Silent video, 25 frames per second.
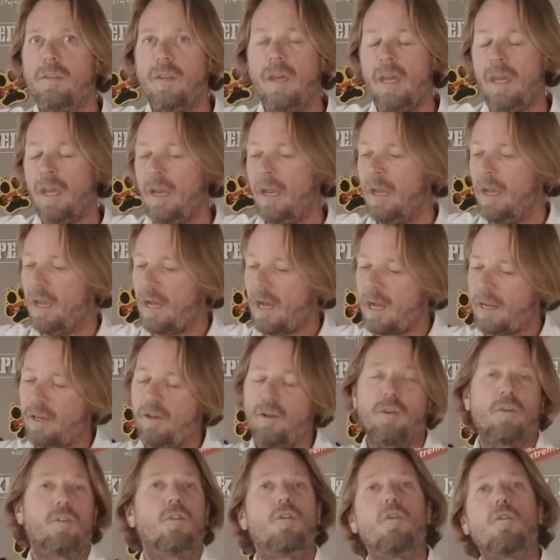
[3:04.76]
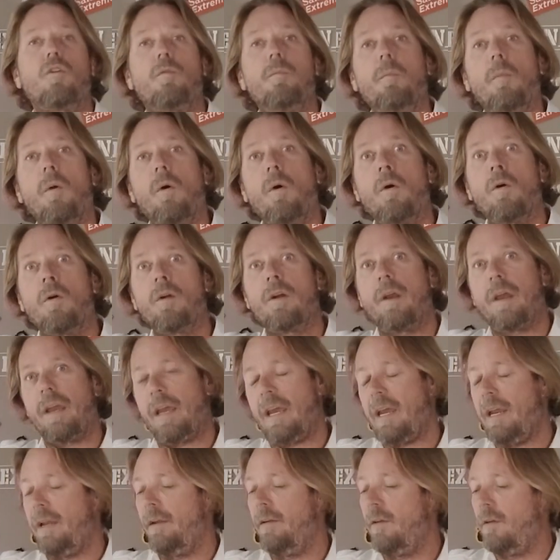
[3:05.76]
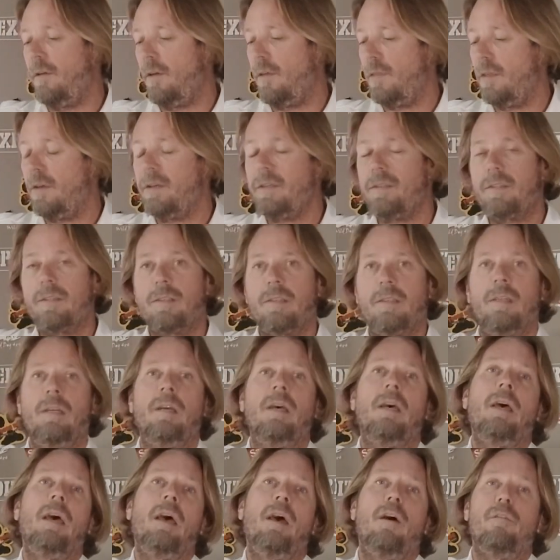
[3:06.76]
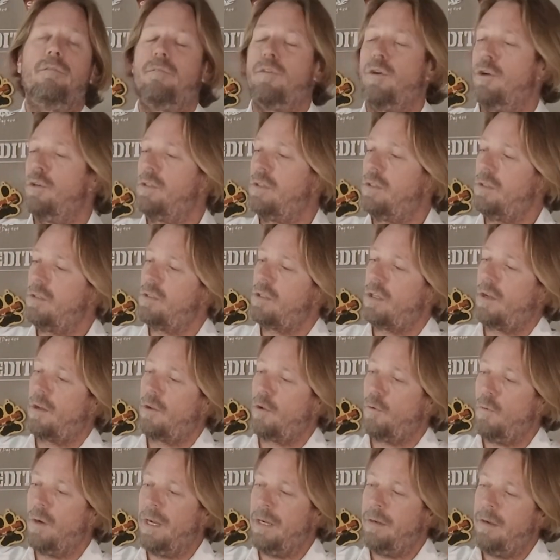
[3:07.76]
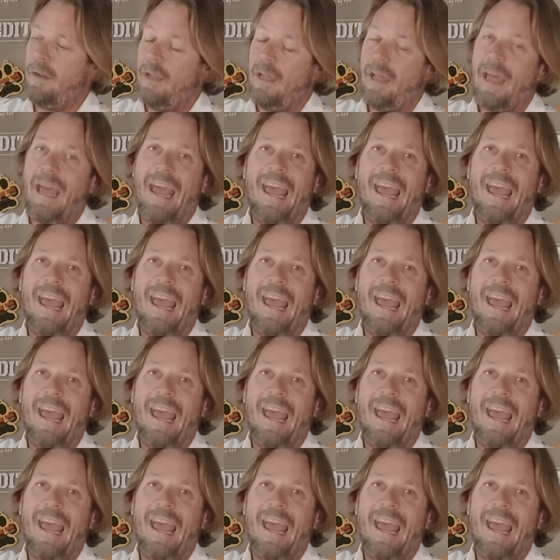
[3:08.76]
in there. I can cook more in this versus the little one,